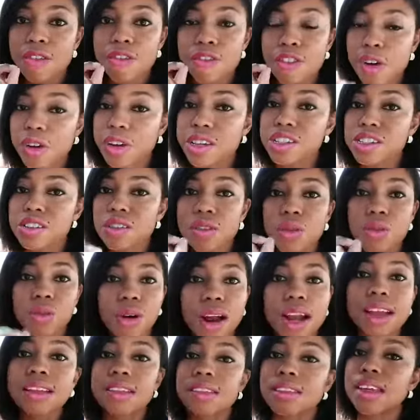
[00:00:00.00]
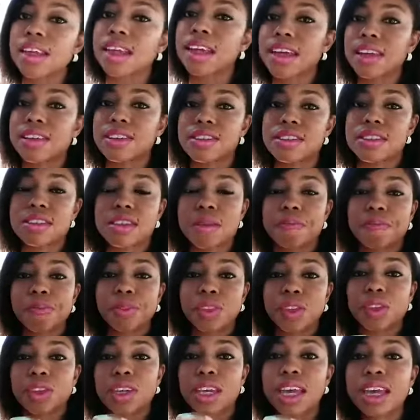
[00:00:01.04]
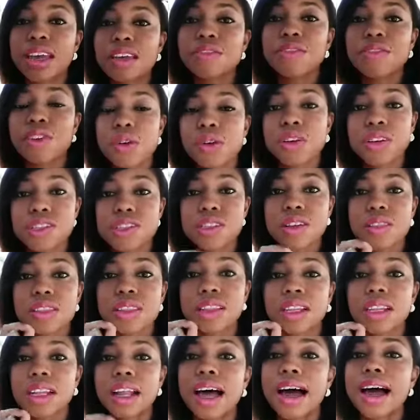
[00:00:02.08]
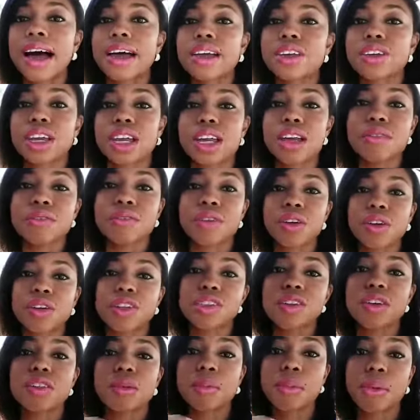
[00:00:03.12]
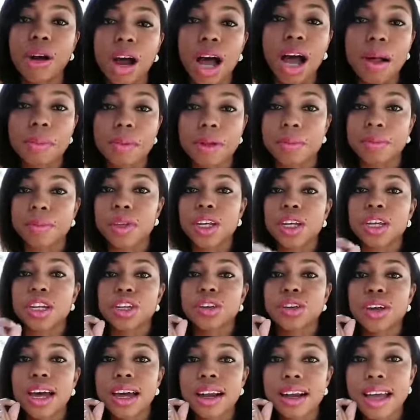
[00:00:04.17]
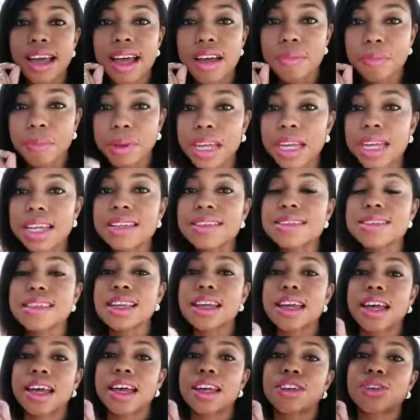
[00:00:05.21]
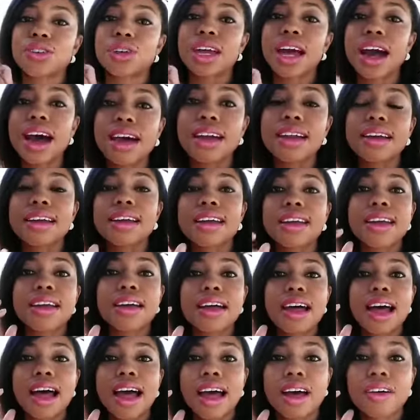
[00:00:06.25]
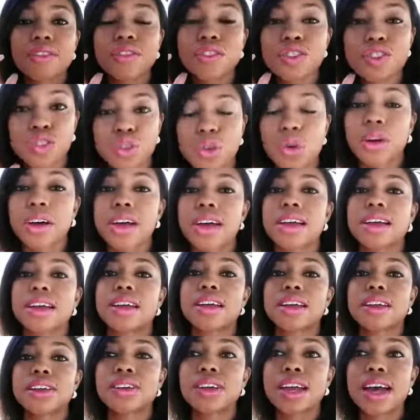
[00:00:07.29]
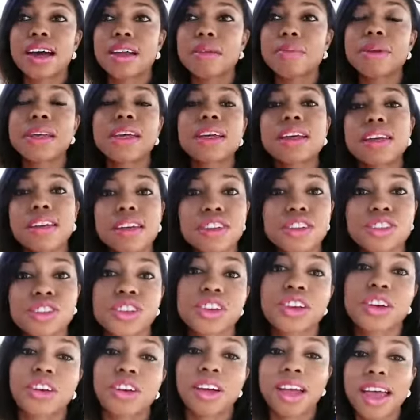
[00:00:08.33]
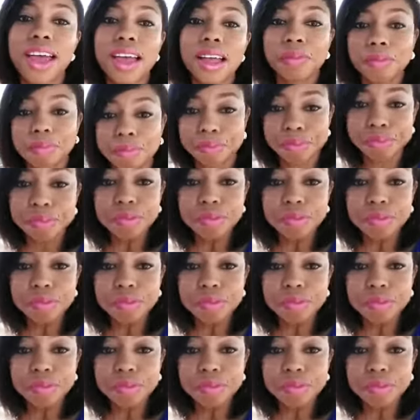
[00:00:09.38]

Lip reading: to focus on the right things. You can't focus on the lie. You can't focus on the problem. You got to have peace and you got to have joy. You got to be a good cheer, okay?